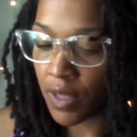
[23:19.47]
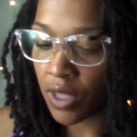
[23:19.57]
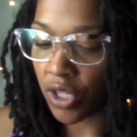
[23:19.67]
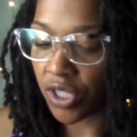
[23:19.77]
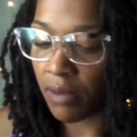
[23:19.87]

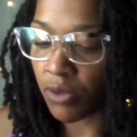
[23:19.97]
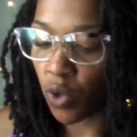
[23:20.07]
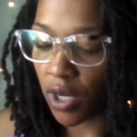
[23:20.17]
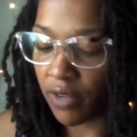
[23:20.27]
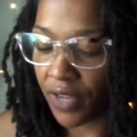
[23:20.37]
there's some
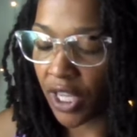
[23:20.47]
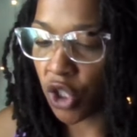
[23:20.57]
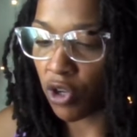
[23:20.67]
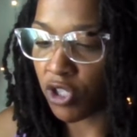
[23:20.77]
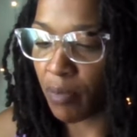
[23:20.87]
sort of
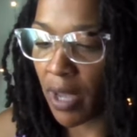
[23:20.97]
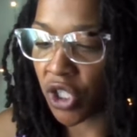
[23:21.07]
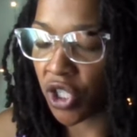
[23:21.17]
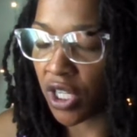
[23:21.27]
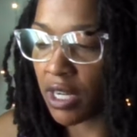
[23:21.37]

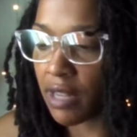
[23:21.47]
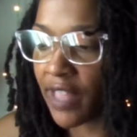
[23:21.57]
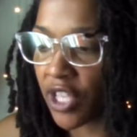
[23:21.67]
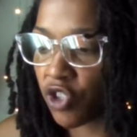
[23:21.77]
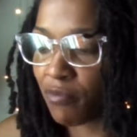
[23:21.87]
introspection
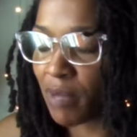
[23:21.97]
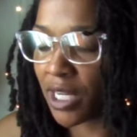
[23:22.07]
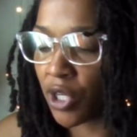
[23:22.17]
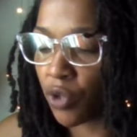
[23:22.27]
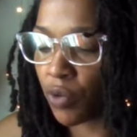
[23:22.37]
that you've
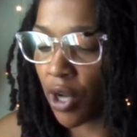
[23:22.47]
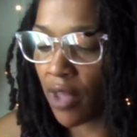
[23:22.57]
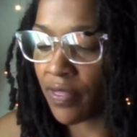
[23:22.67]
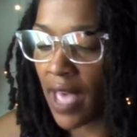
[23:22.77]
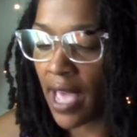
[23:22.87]
been doing
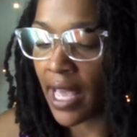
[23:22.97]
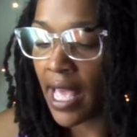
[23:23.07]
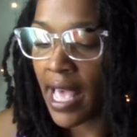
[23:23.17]
on that